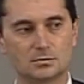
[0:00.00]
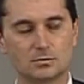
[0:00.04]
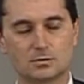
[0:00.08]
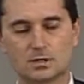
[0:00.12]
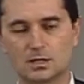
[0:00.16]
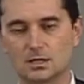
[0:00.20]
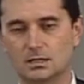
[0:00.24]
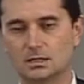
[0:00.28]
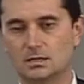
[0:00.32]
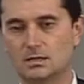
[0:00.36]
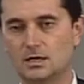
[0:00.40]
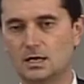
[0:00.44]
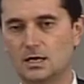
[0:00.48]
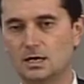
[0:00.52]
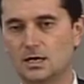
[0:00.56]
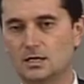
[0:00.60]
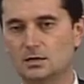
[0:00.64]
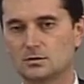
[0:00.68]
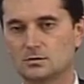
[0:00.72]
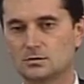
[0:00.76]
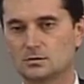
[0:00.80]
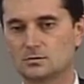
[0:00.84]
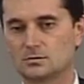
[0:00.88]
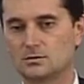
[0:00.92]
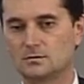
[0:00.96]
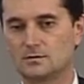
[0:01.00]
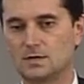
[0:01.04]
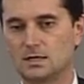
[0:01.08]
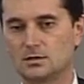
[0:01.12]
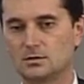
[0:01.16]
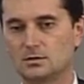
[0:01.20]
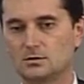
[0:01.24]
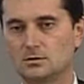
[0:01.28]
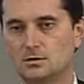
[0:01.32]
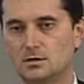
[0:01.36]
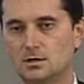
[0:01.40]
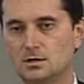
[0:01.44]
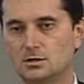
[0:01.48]
It's unfortunate that
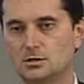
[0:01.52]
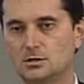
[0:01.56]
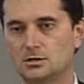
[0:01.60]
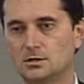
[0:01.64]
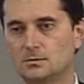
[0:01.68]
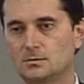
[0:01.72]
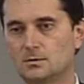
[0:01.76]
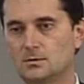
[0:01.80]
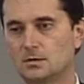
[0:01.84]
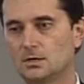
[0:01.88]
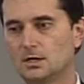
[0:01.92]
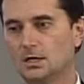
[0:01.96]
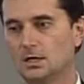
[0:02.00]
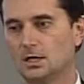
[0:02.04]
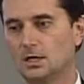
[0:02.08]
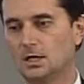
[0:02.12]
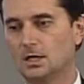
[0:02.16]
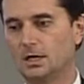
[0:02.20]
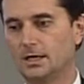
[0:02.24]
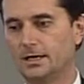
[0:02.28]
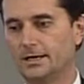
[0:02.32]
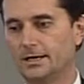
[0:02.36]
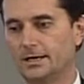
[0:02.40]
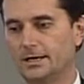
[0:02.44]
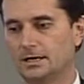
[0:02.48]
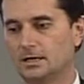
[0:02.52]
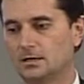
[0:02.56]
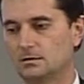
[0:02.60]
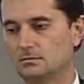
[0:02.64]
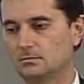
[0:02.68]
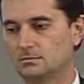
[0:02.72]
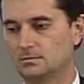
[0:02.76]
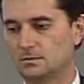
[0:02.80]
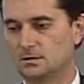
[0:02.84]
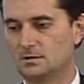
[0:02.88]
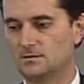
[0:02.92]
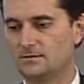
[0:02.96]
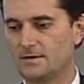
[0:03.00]
dissidents and those
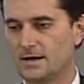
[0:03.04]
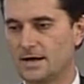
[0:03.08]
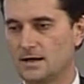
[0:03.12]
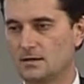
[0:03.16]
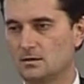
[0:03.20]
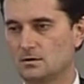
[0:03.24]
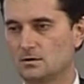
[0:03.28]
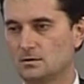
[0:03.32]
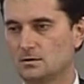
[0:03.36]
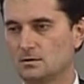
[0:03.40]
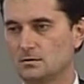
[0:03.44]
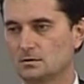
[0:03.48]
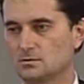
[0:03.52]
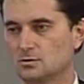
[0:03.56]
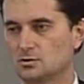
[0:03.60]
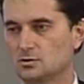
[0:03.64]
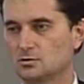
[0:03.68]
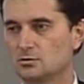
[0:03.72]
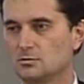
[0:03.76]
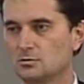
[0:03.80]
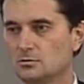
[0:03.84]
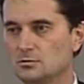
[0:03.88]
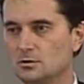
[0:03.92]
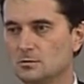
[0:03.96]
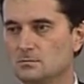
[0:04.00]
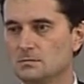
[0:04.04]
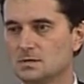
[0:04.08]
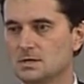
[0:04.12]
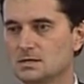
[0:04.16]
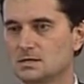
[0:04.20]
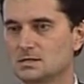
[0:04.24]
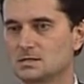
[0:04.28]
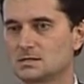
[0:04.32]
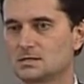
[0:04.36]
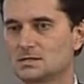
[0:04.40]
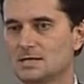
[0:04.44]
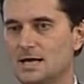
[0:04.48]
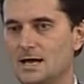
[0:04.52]
who suffered from the Soviet
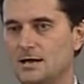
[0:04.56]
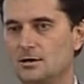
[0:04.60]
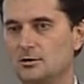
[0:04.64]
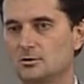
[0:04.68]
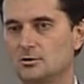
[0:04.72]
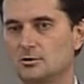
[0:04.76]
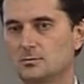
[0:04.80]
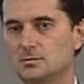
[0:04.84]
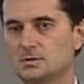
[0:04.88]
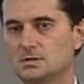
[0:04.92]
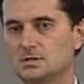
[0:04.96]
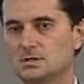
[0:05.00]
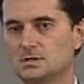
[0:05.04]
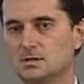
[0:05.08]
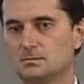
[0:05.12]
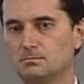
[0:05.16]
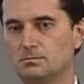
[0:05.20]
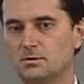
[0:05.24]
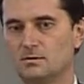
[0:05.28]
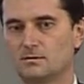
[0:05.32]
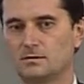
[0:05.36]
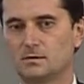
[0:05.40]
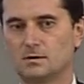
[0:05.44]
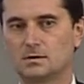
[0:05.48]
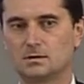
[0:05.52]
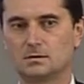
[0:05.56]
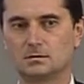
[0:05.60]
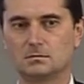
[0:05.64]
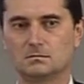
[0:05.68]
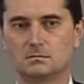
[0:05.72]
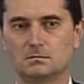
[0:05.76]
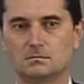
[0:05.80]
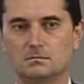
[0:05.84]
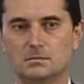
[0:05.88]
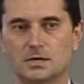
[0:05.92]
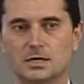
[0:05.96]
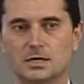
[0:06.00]
regime lived under difficult